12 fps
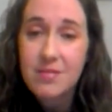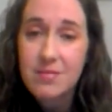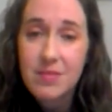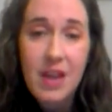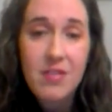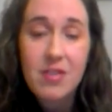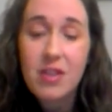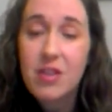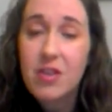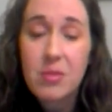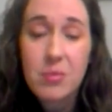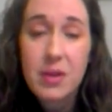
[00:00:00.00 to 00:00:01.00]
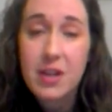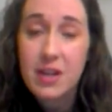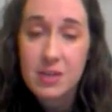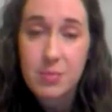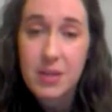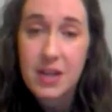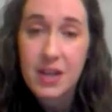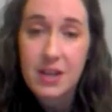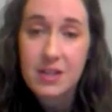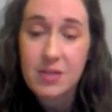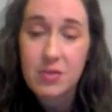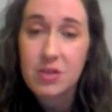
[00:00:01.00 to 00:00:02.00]
every 30 minutes
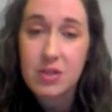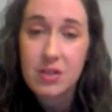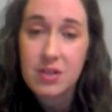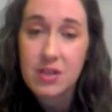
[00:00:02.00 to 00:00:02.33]
because it was just